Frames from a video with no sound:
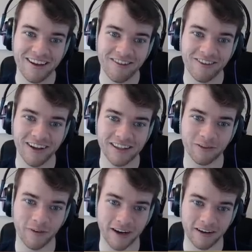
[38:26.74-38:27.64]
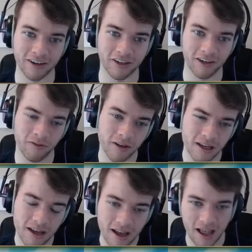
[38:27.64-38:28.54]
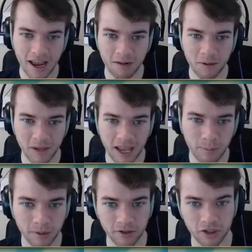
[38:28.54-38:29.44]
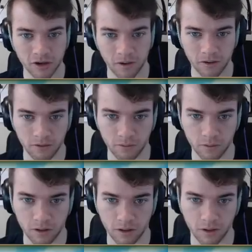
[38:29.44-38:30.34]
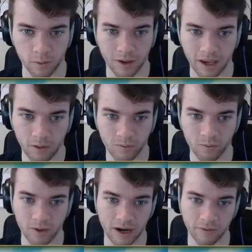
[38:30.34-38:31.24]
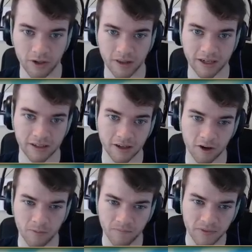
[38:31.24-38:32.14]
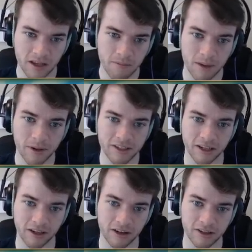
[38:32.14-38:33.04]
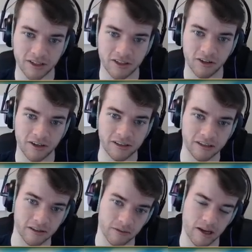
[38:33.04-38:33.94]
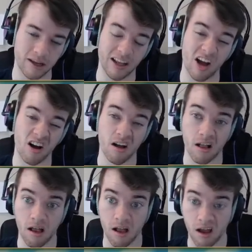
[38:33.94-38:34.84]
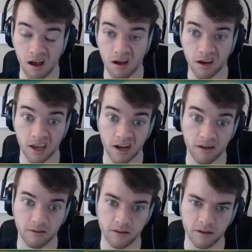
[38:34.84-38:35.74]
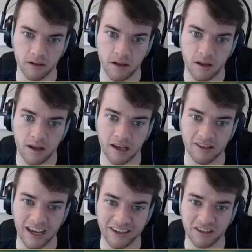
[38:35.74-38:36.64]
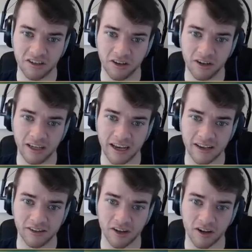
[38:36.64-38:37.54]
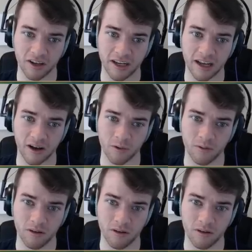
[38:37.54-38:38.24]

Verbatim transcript: Well, that's a fine initiative. I'd be happy to show you the way whenever you'd like to go. My Mudsdale here is as sturdy as I'll, get... as as sturdy as I'll get out.